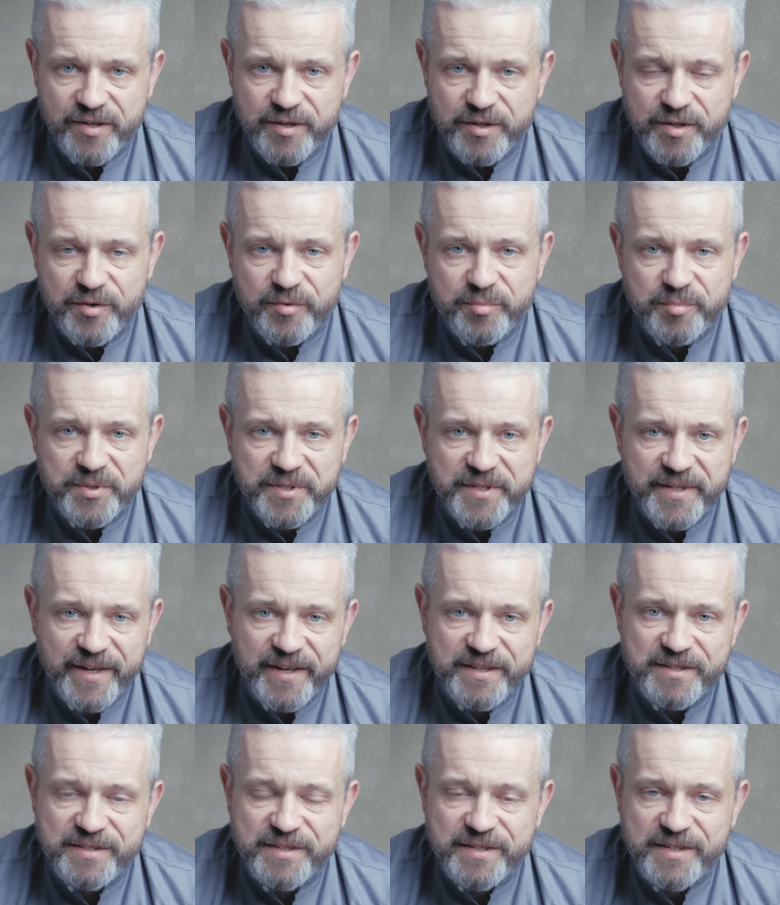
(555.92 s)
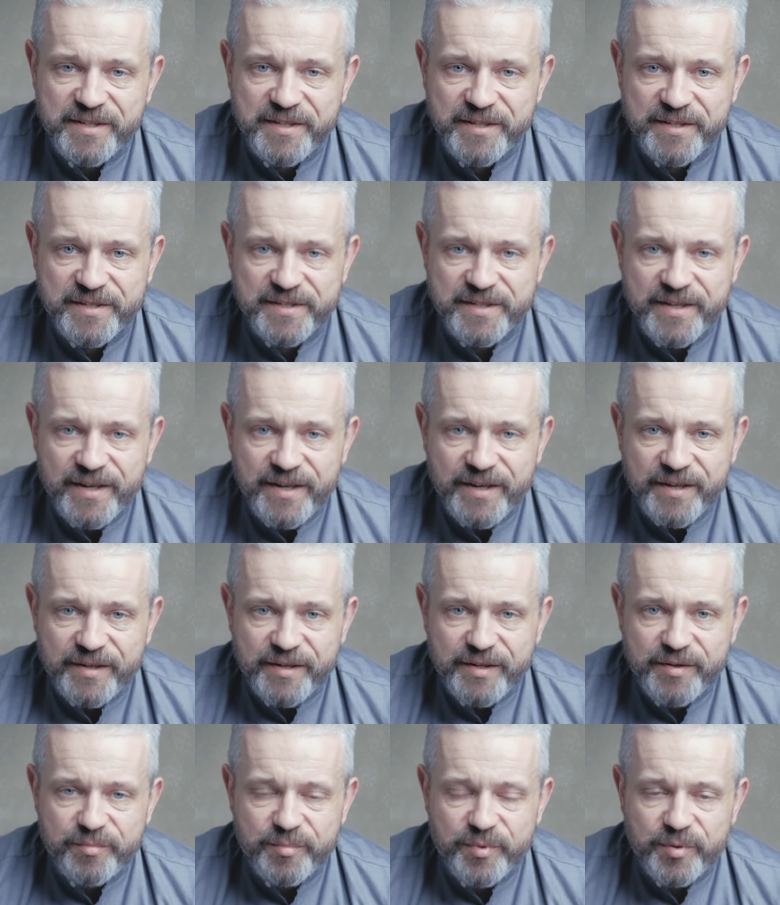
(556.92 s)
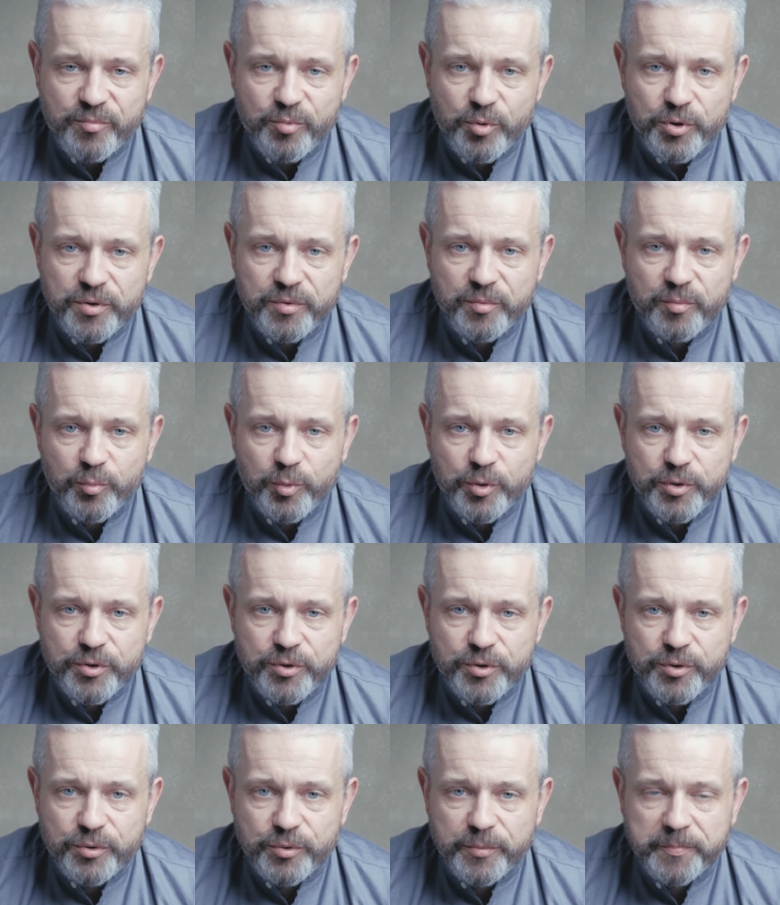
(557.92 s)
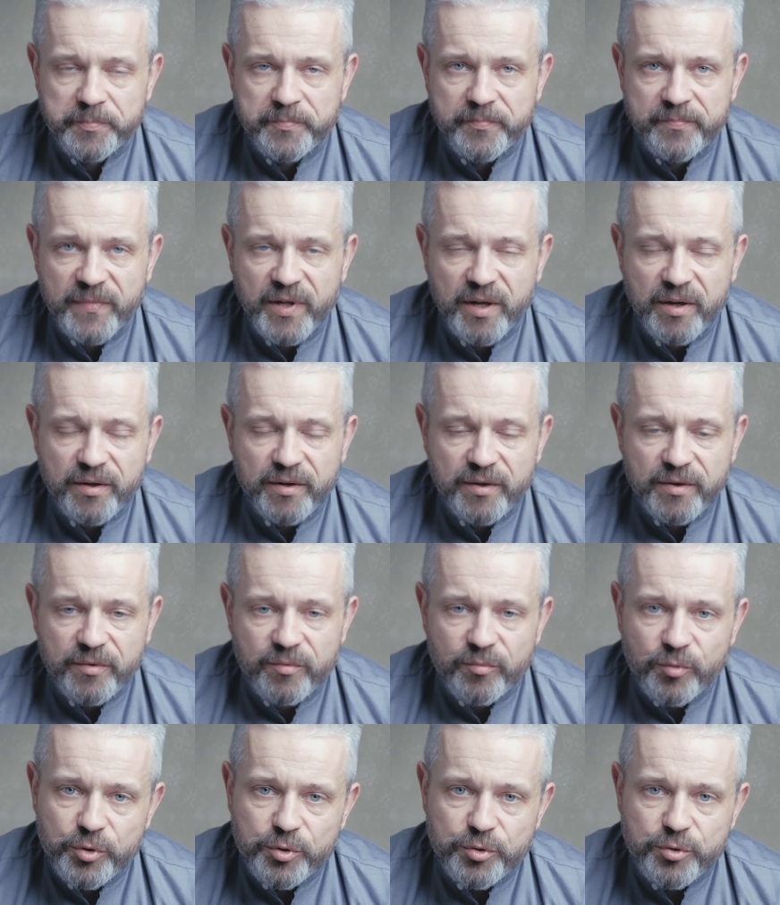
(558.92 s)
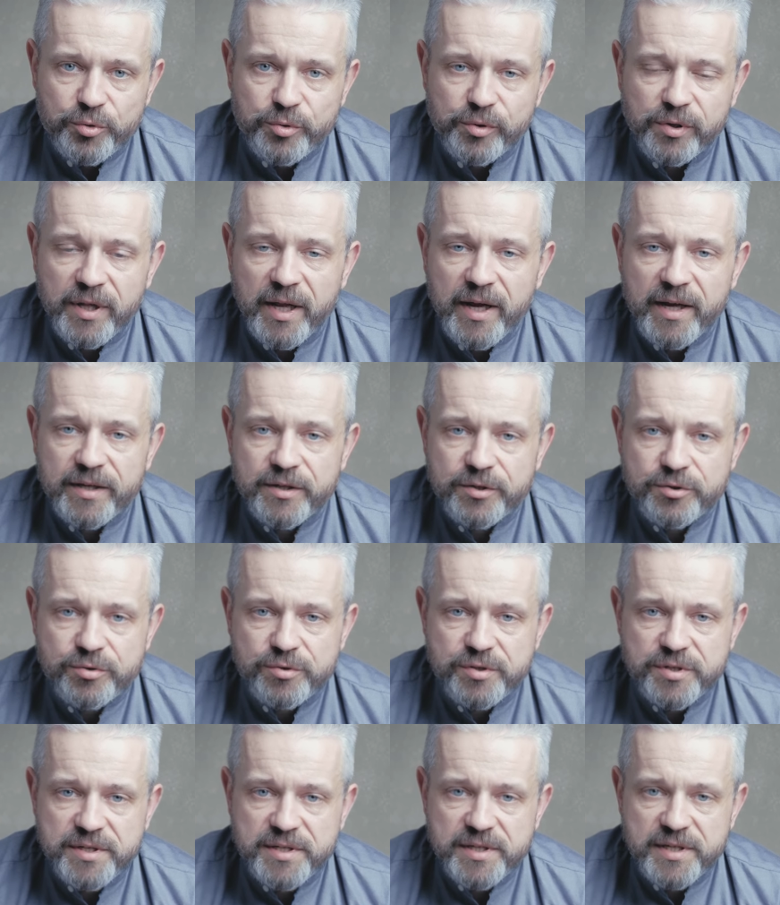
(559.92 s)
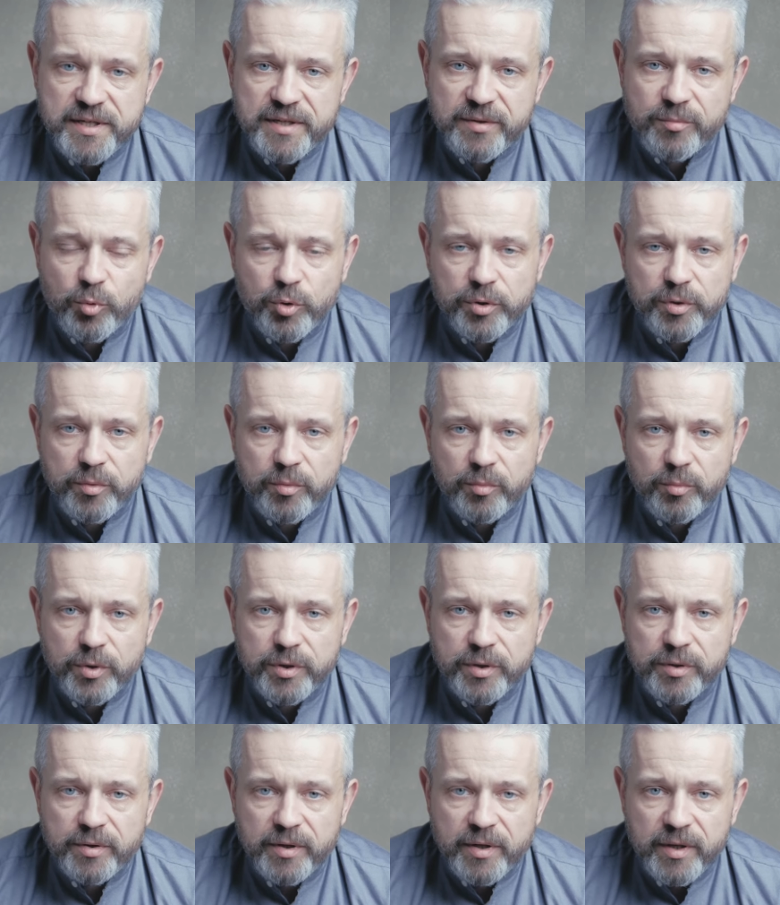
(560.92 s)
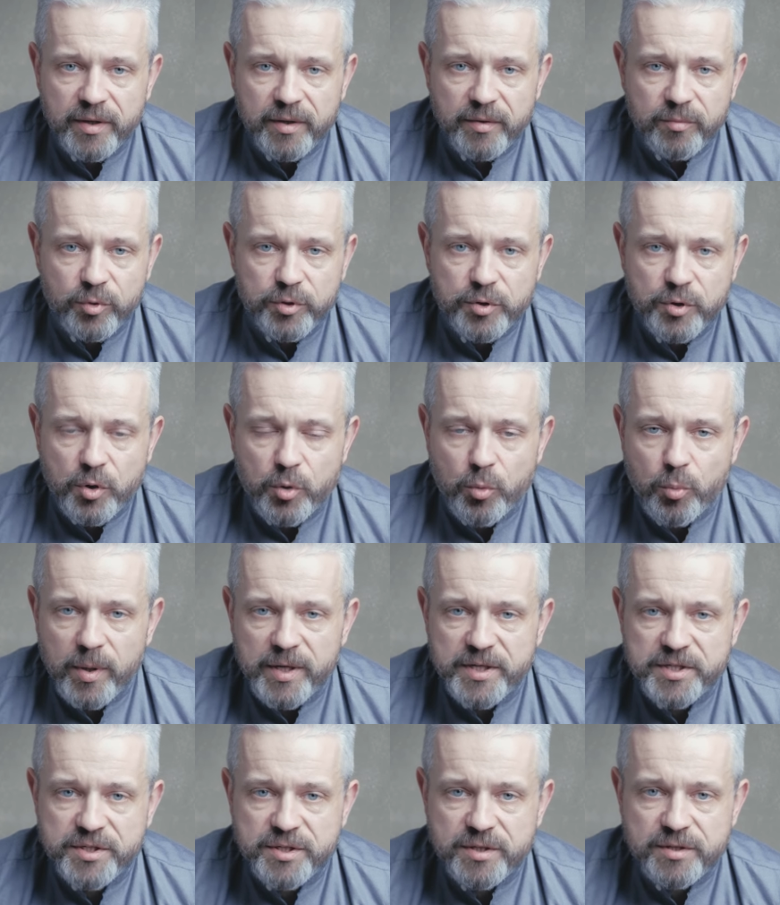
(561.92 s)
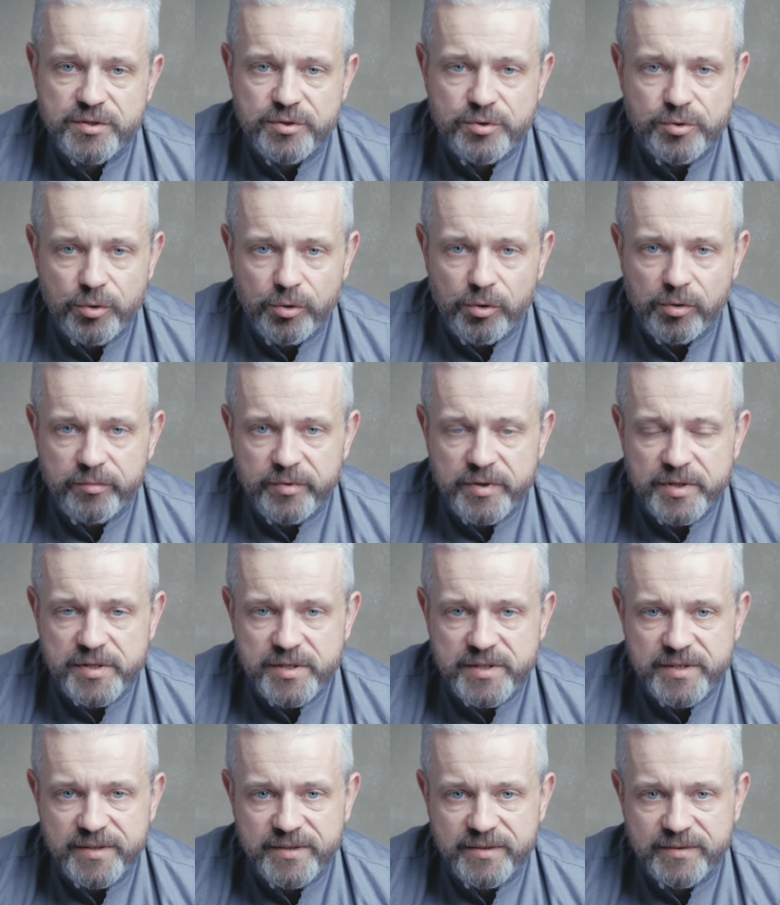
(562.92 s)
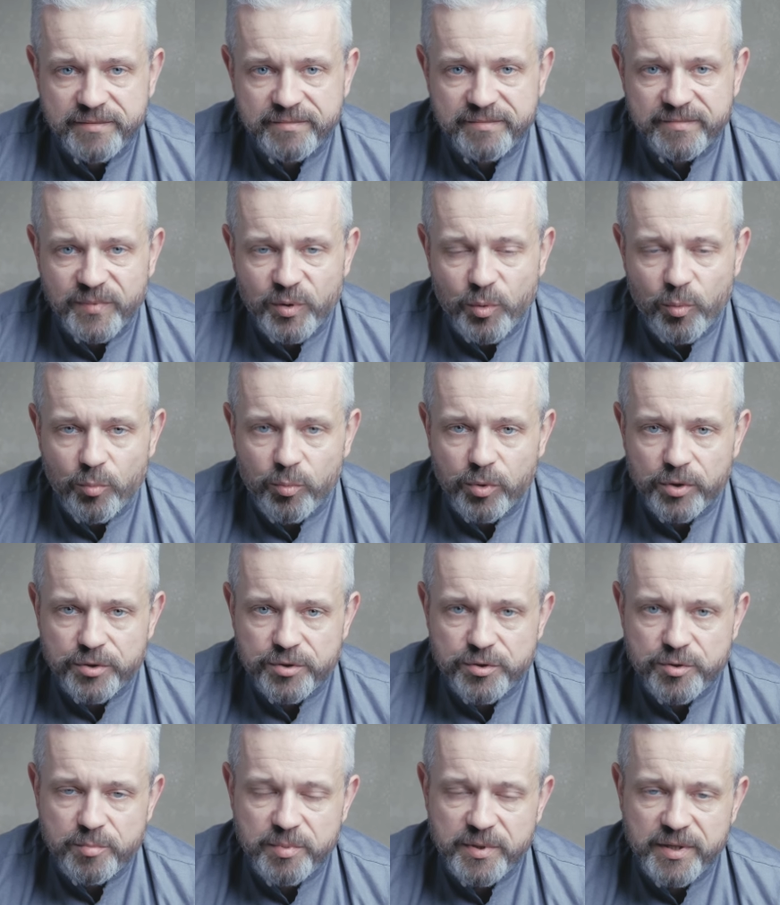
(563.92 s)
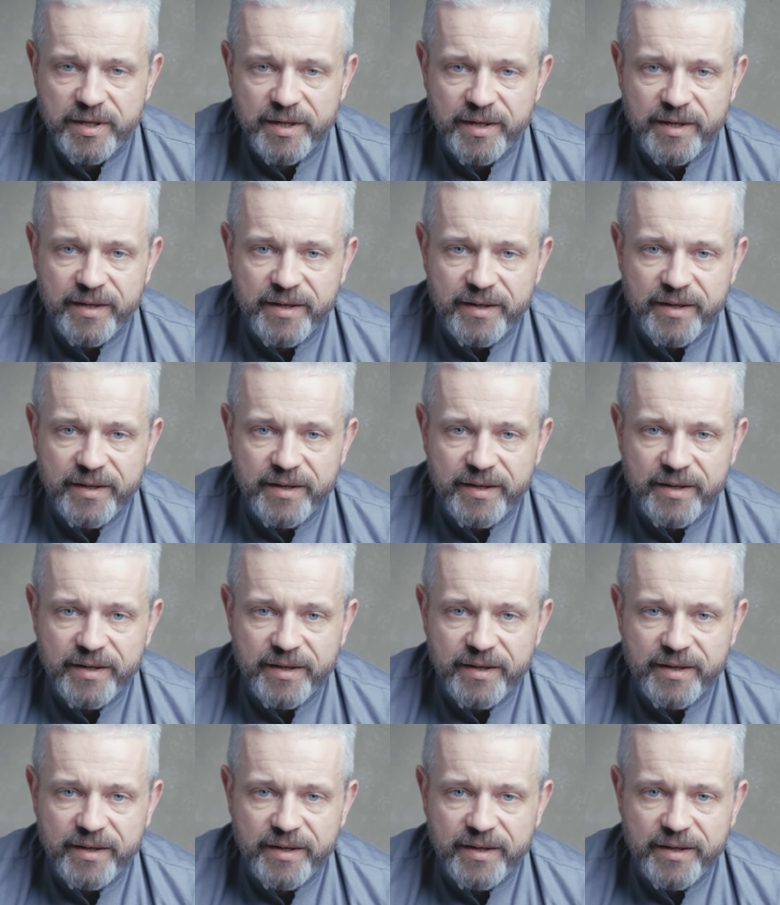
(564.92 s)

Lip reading: Give me the ideas. Give me what do you like to see? What questions you always want to be